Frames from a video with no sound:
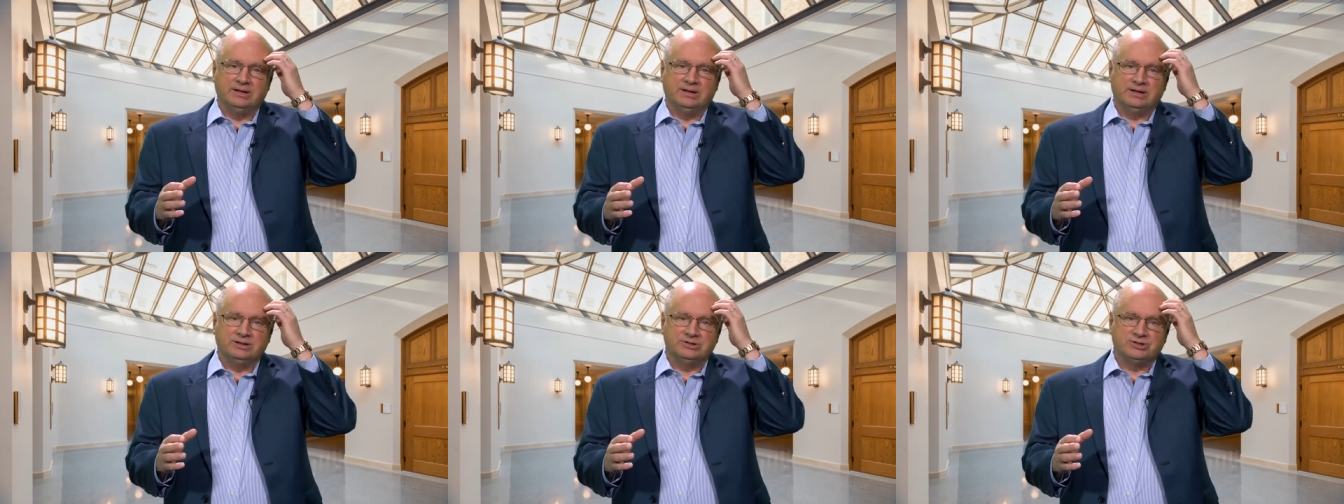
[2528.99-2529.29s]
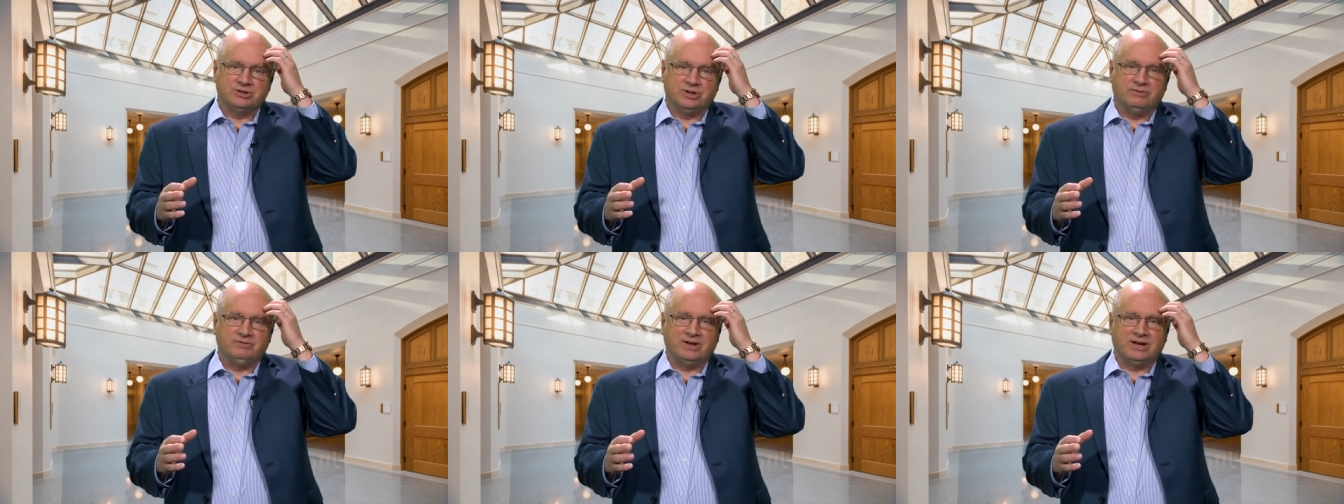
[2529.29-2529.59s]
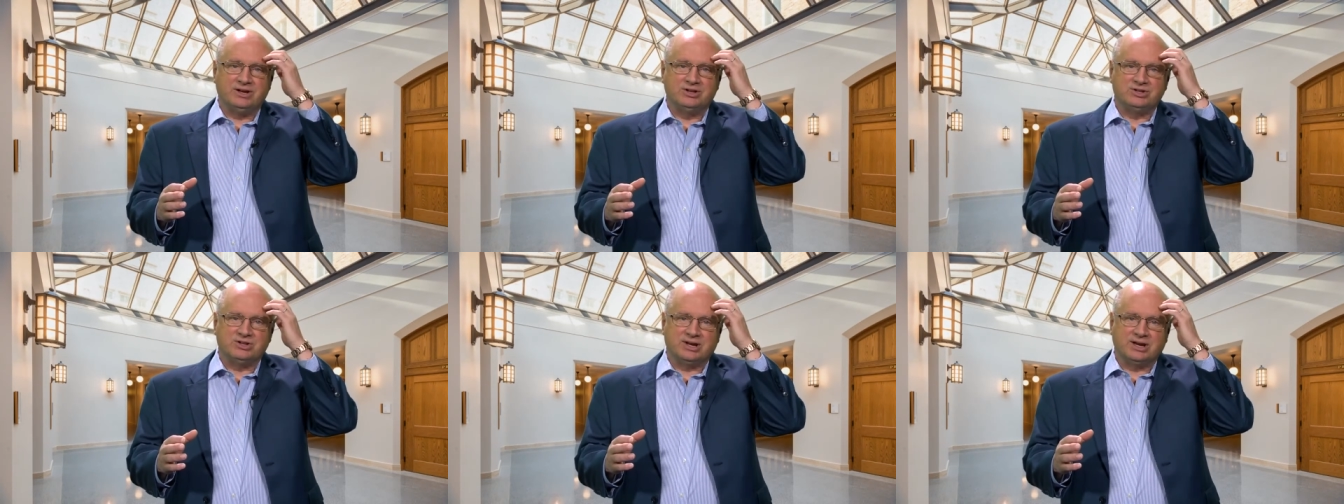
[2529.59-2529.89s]

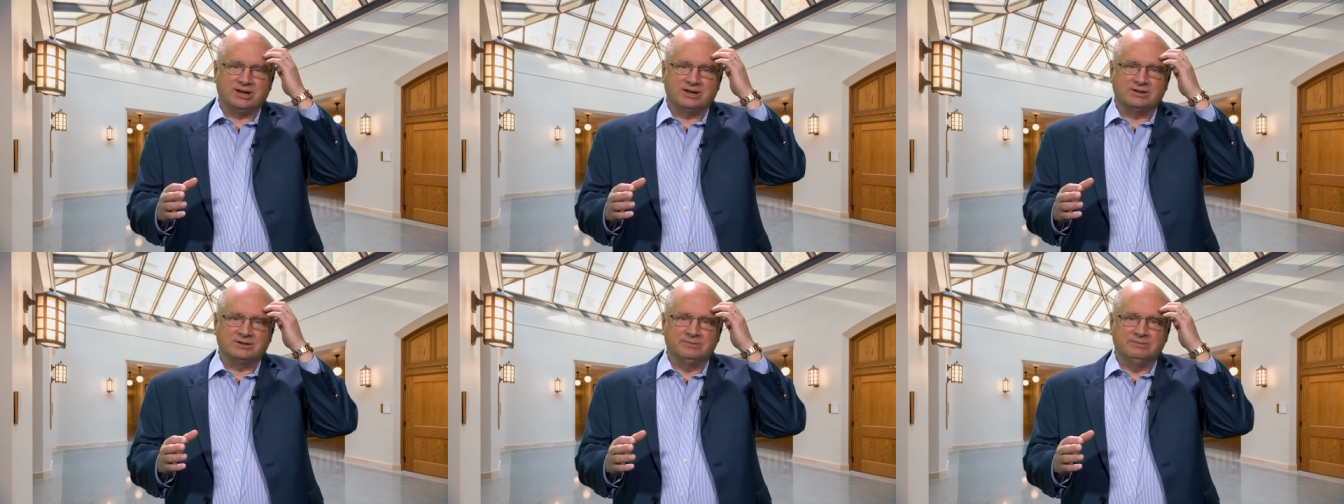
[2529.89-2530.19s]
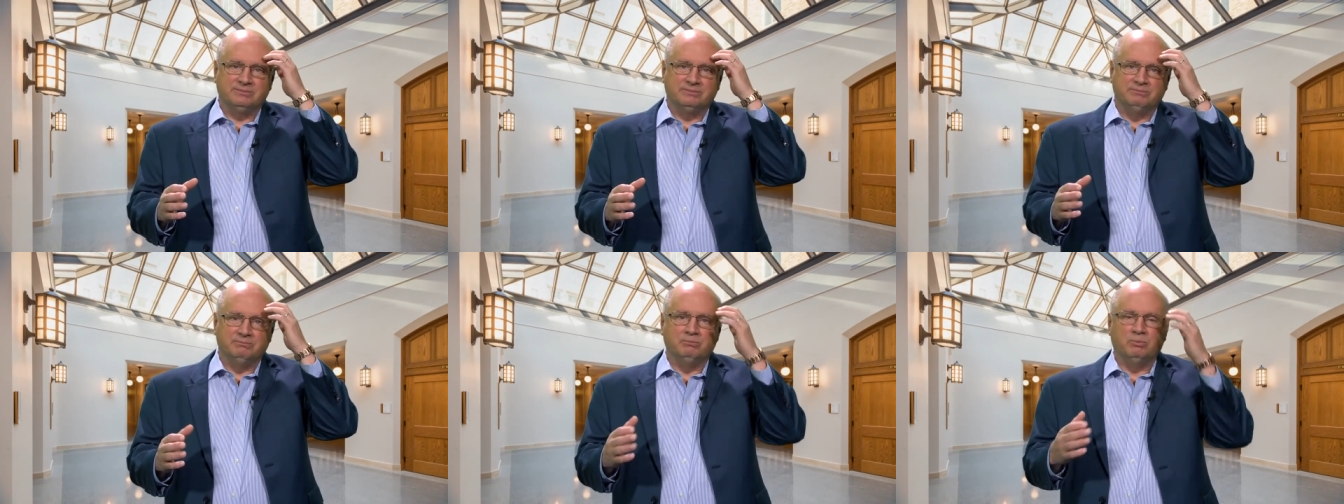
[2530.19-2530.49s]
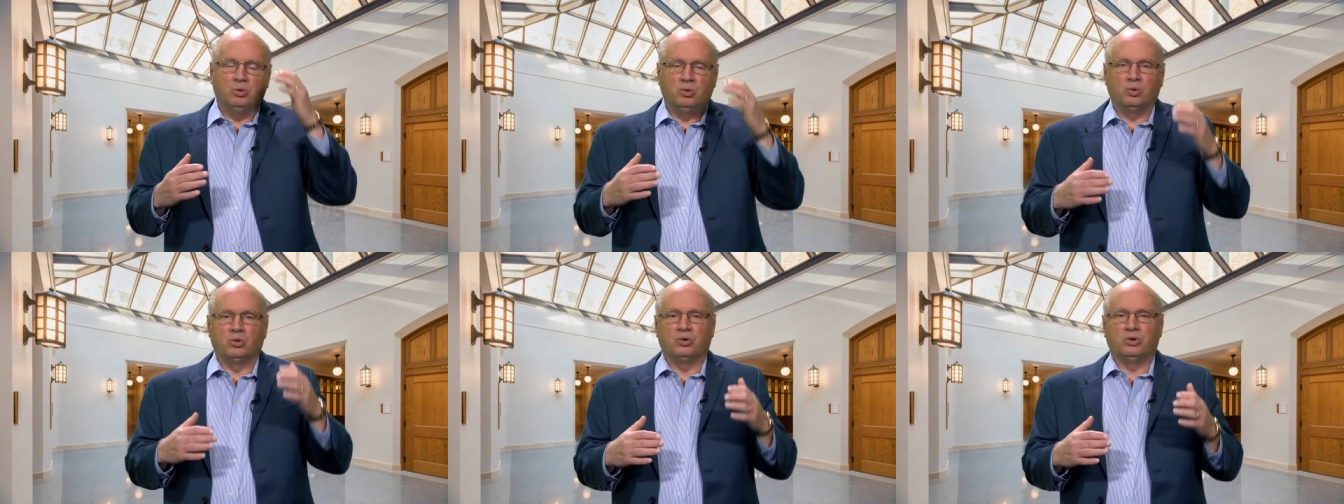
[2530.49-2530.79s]
Soloveitchik
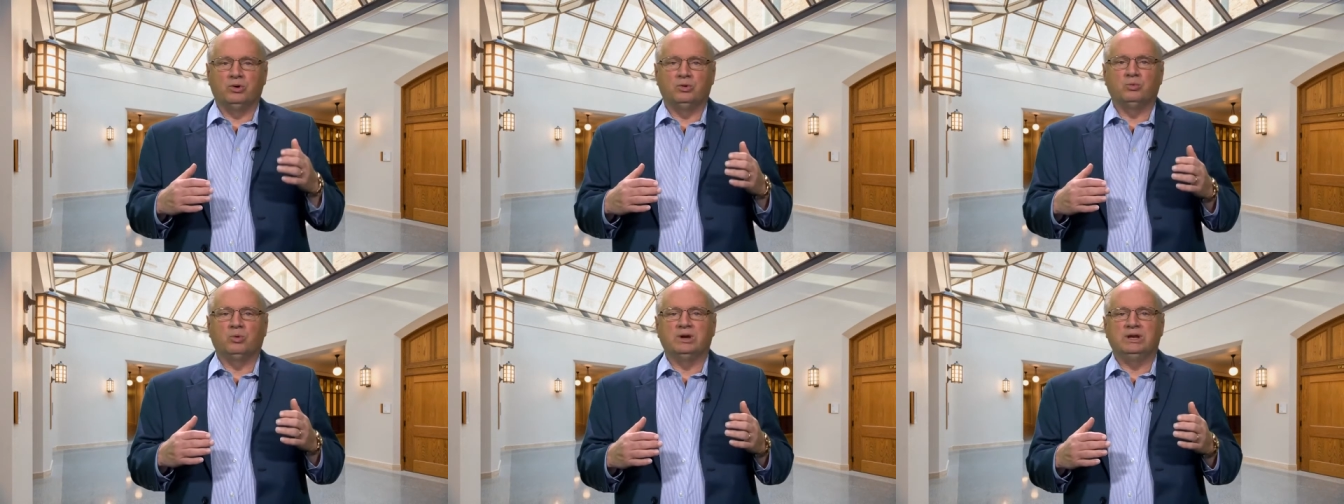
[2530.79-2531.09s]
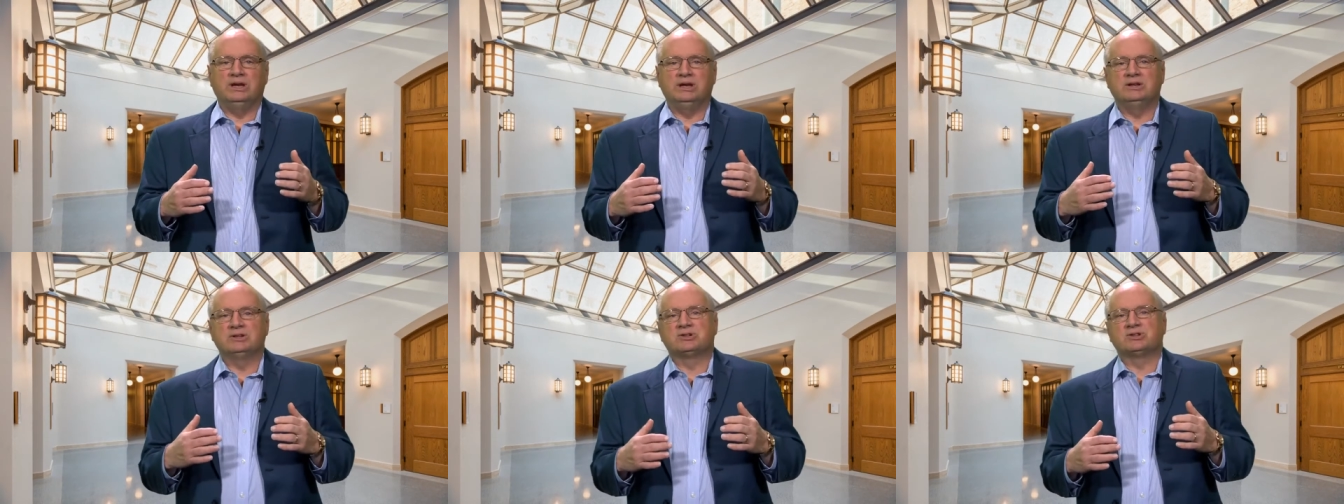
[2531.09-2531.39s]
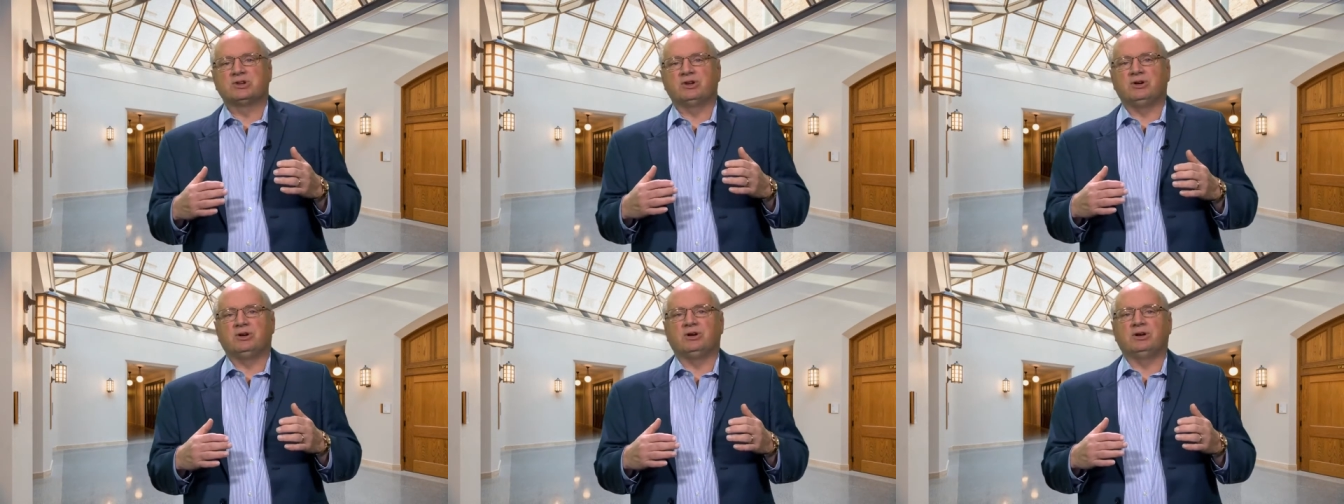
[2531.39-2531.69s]
mourned what he
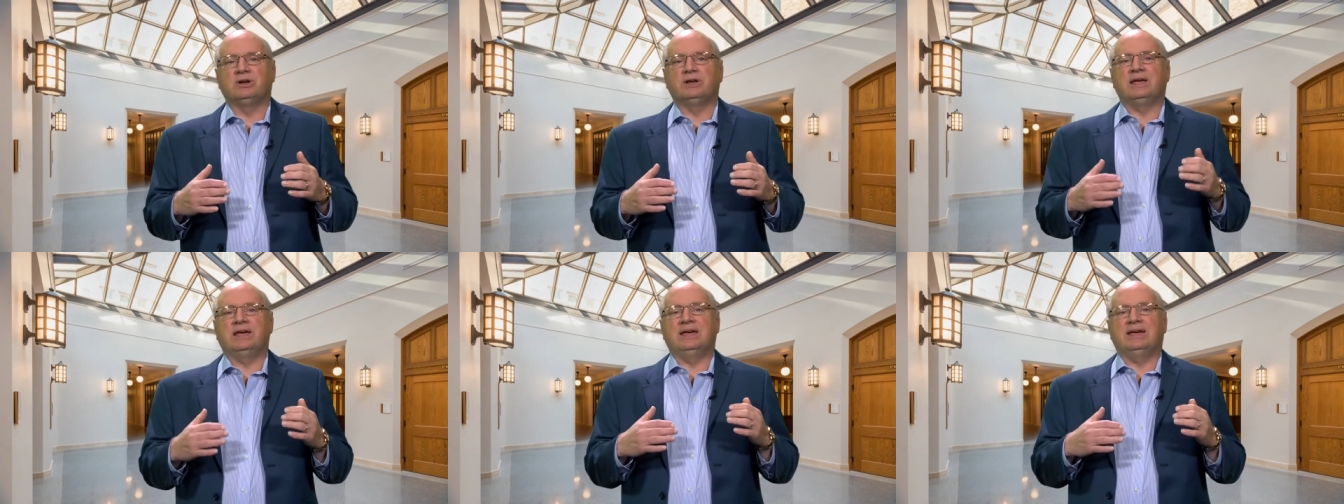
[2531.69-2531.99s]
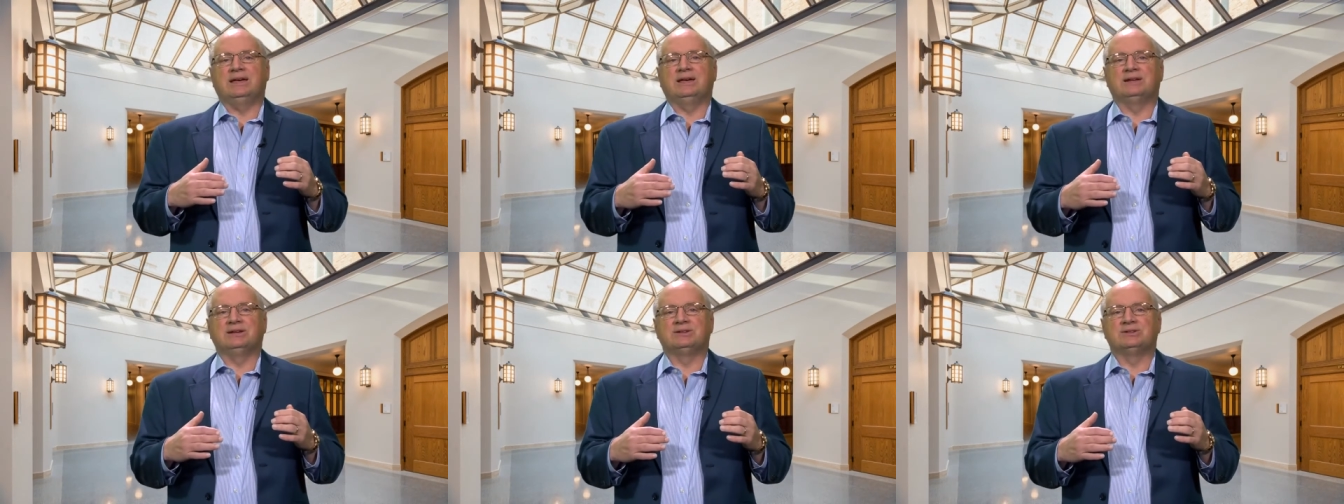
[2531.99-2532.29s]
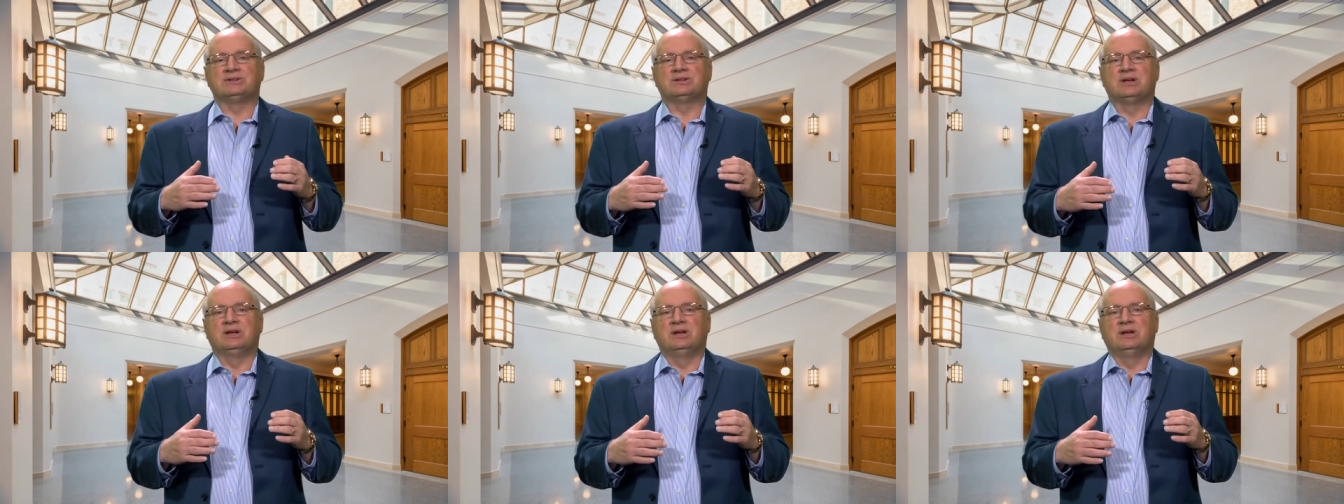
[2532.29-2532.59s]
saw as